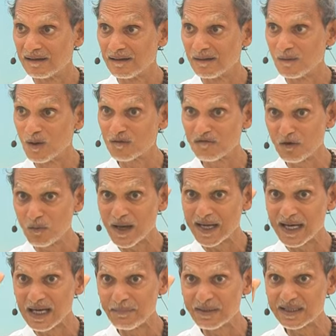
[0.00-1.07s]
Look for where the
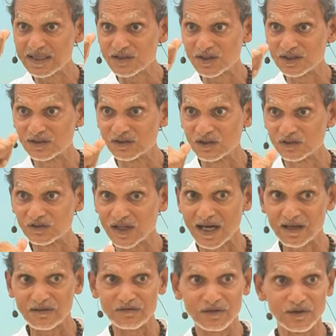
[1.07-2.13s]
limitation is
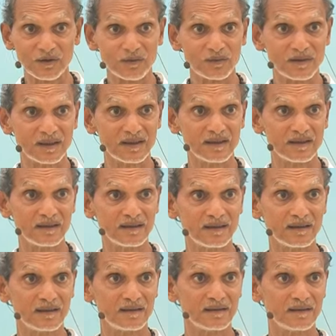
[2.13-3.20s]
inside of you
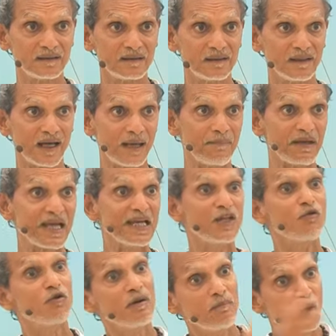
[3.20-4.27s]
and begin to
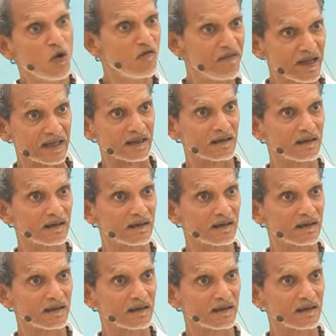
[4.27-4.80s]
remove it.